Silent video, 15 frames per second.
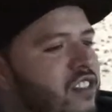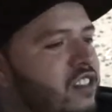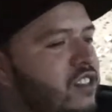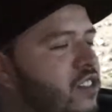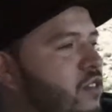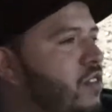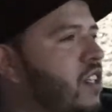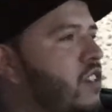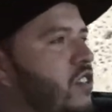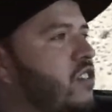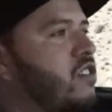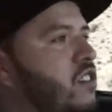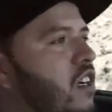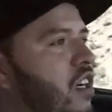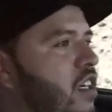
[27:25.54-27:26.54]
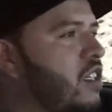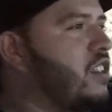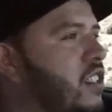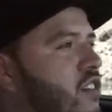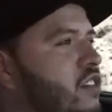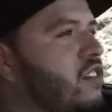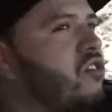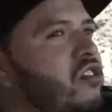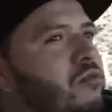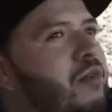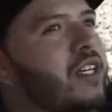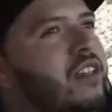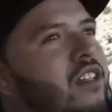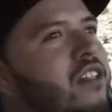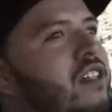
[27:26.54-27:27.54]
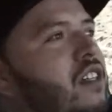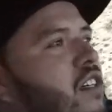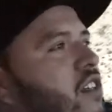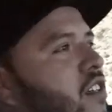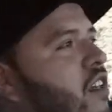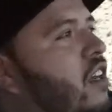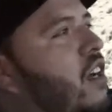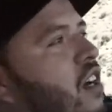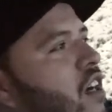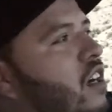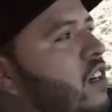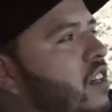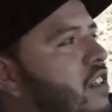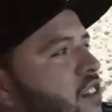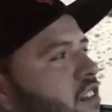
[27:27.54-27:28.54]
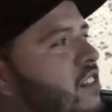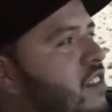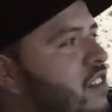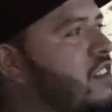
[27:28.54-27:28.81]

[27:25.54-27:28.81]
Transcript: tells you when it turns on, it tells you to respect the law and the